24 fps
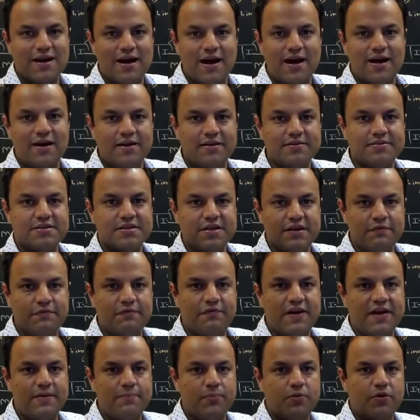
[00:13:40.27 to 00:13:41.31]
RST
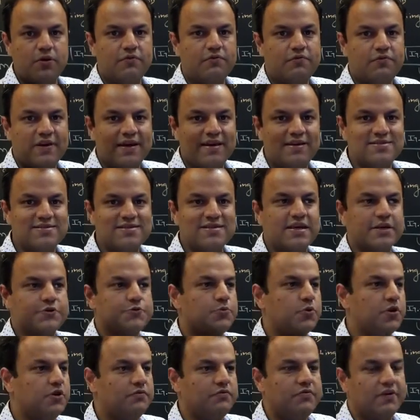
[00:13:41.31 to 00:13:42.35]
5.5 and
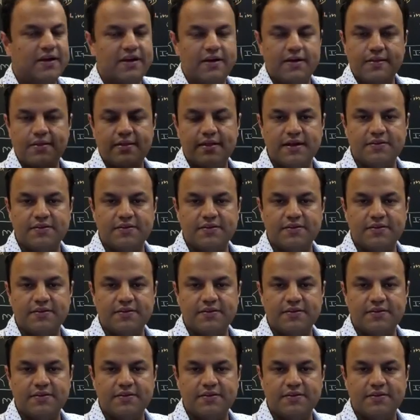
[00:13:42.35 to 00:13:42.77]
6.5.